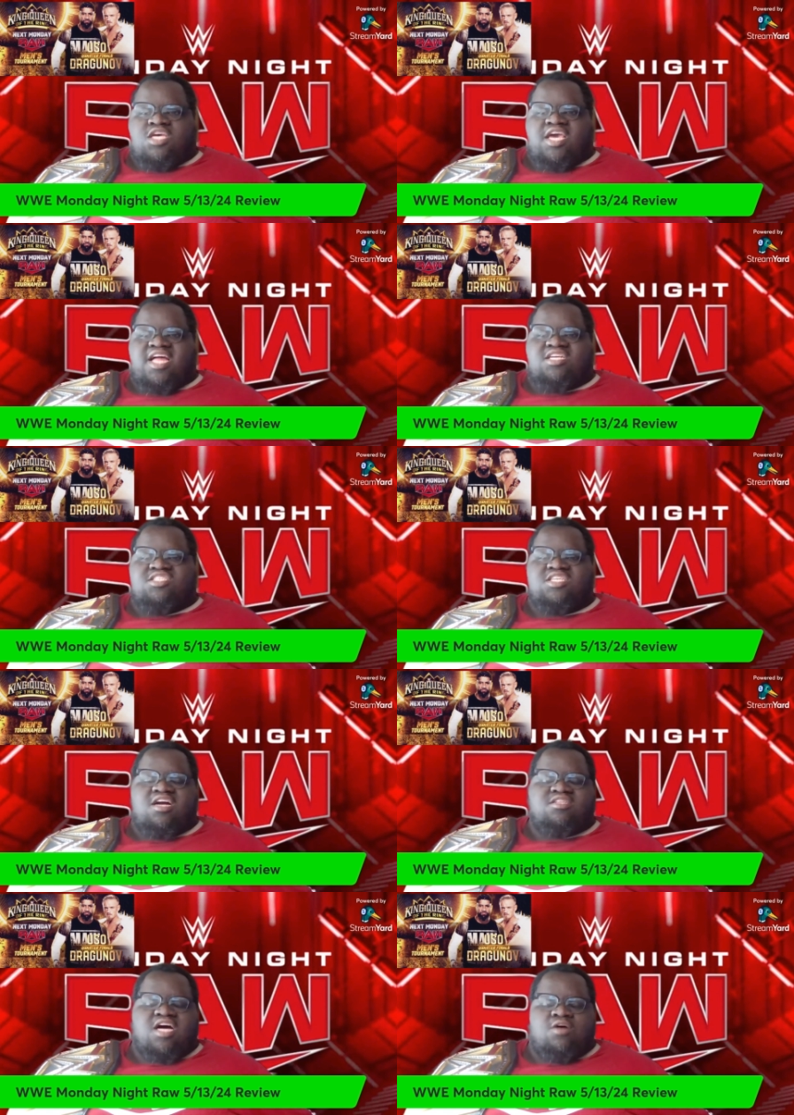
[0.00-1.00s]
He had a
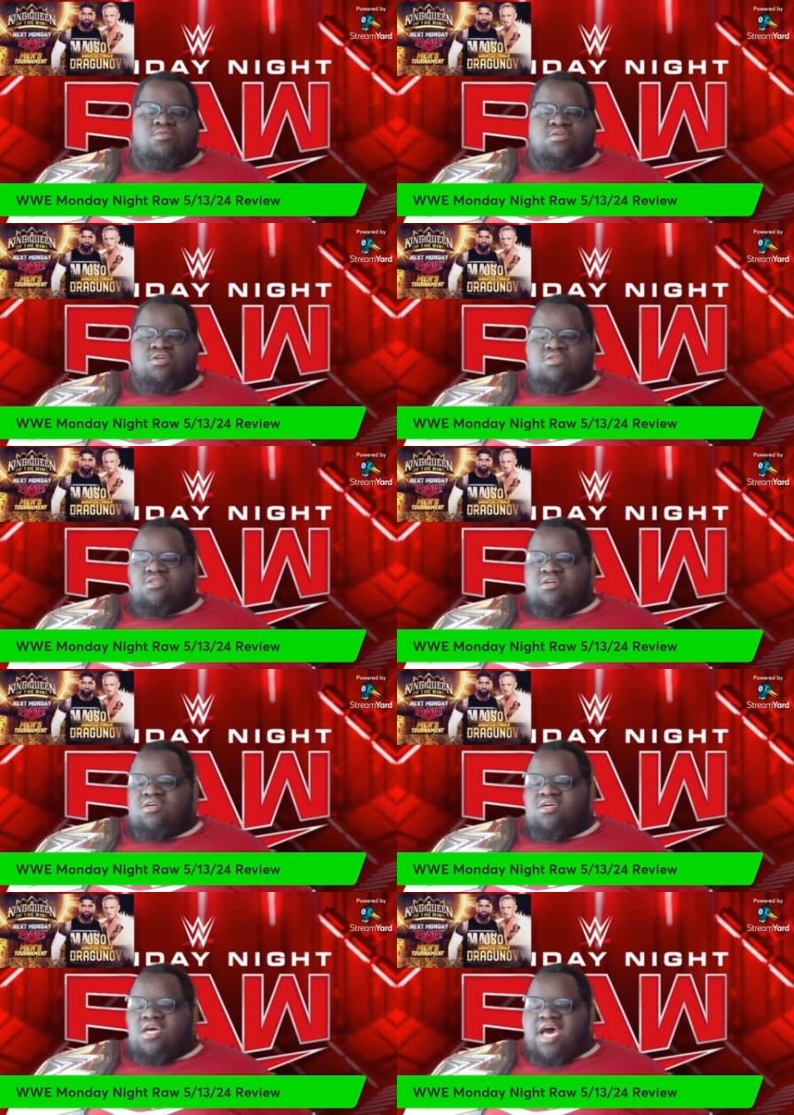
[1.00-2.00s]
stare down with Gunther,
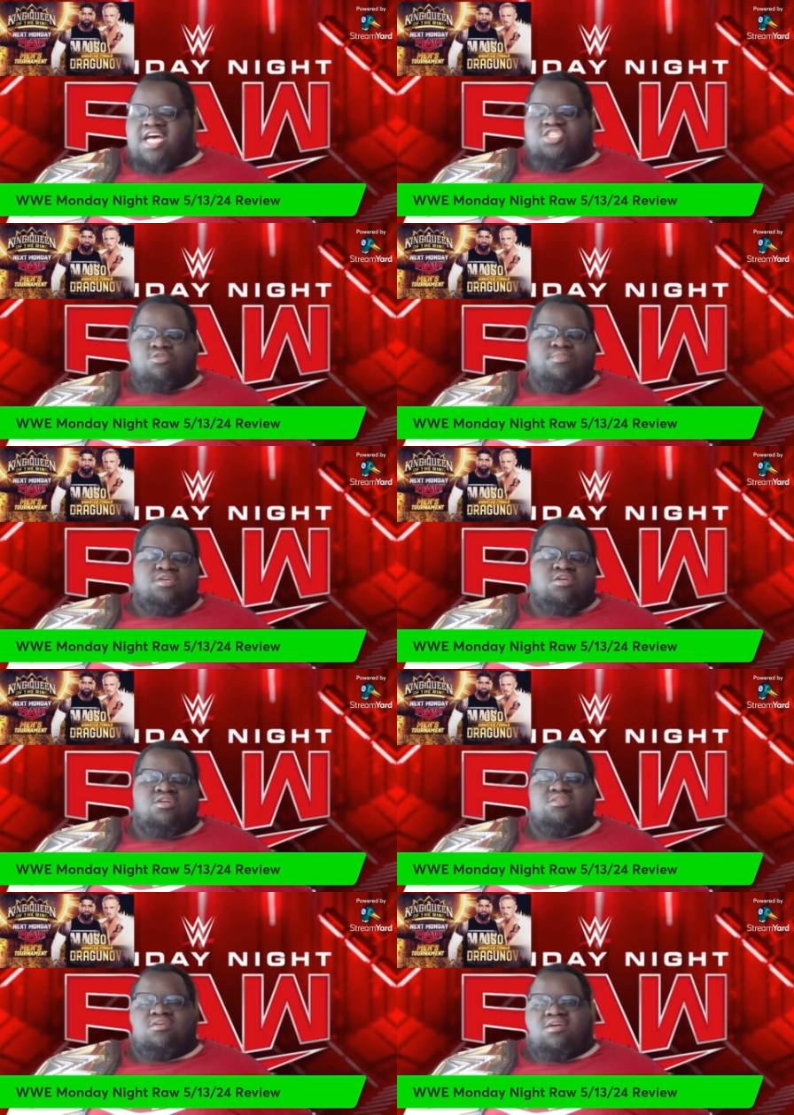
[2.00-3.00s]
as it would be
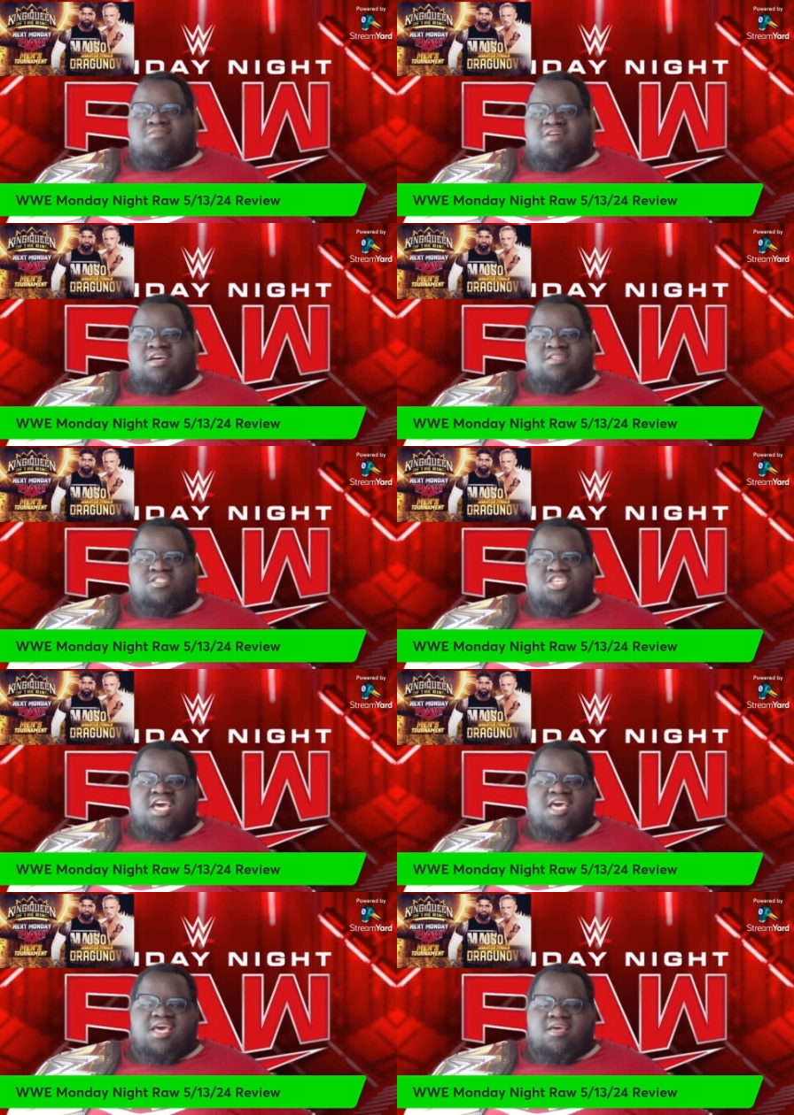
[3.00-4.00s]
Gunther and
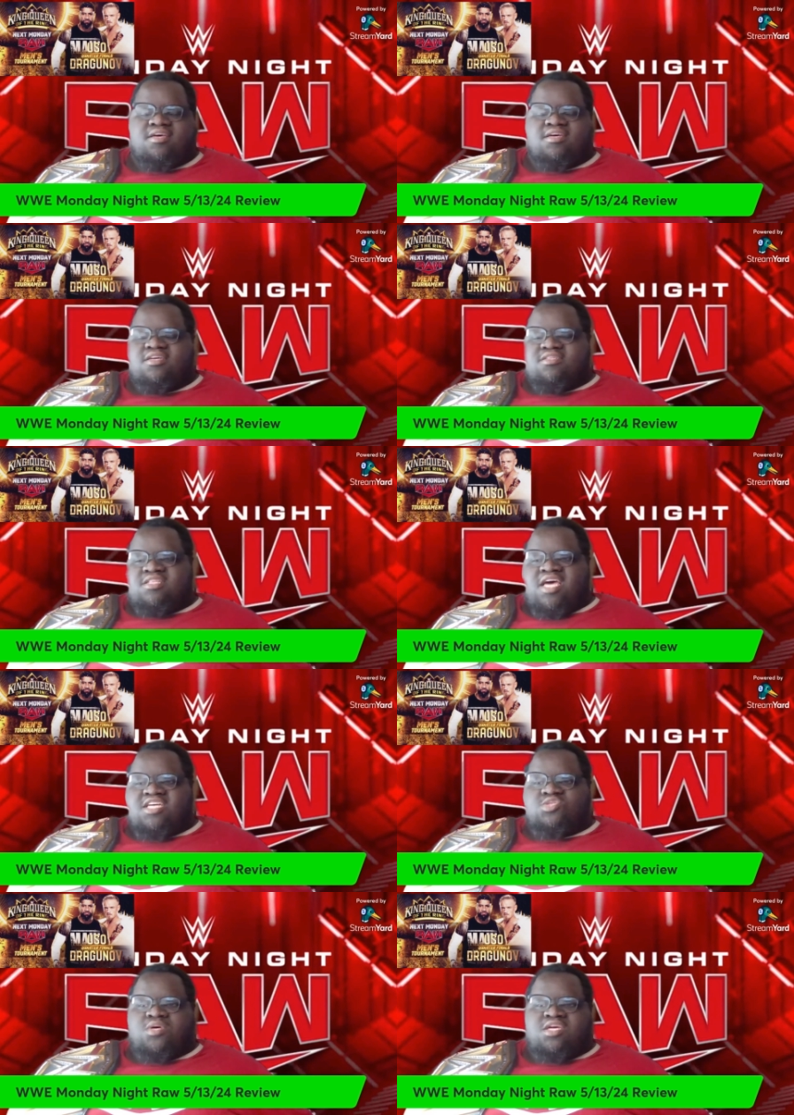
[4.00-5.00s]
Jey
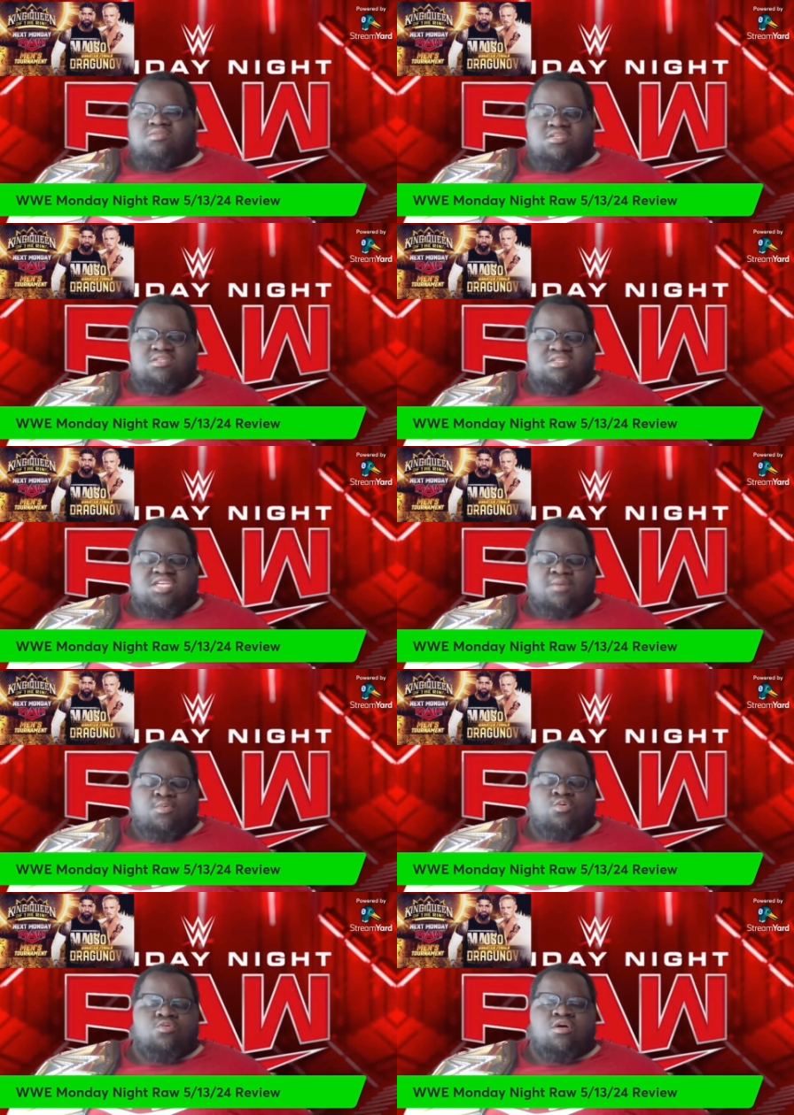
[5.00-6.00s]
next week to
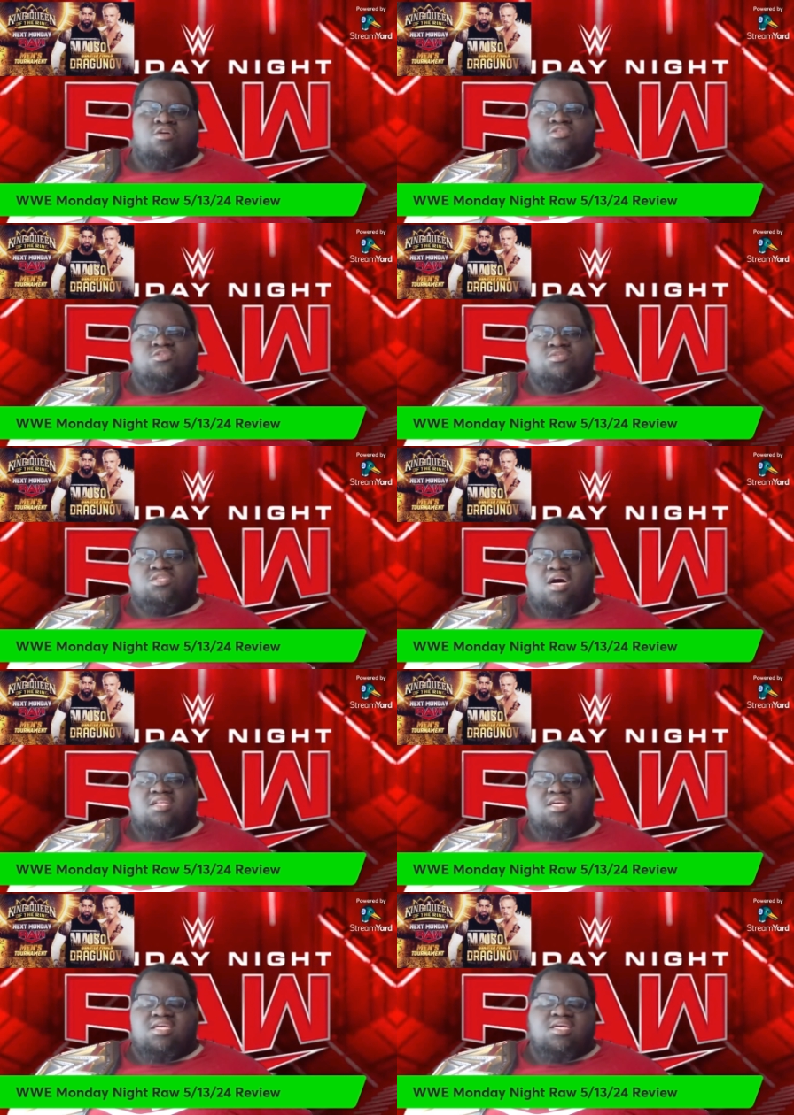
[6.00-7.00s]
determine who goes to
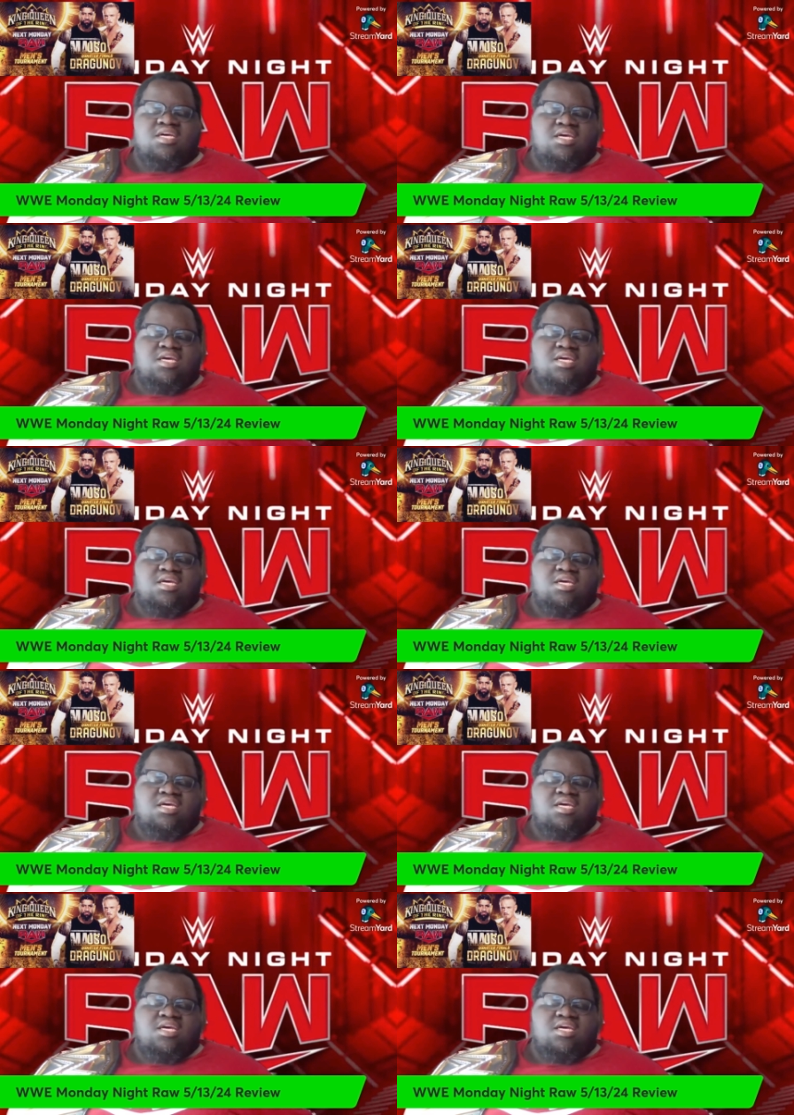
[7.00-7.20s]
Saudi